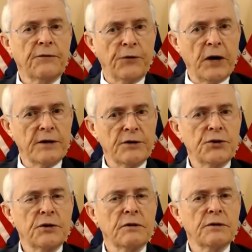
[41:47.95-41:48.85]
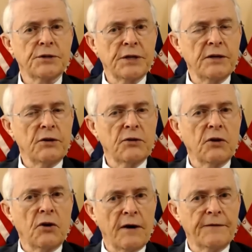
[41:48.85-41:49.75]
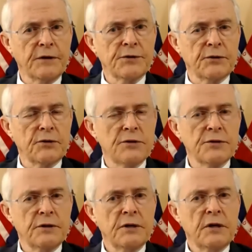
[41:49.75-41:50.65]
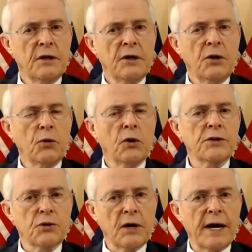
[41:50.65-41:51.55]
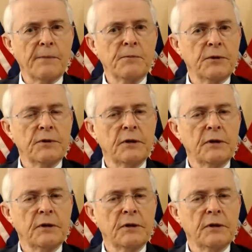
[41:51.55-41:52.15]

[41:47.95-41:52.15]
French senior officers who are trapped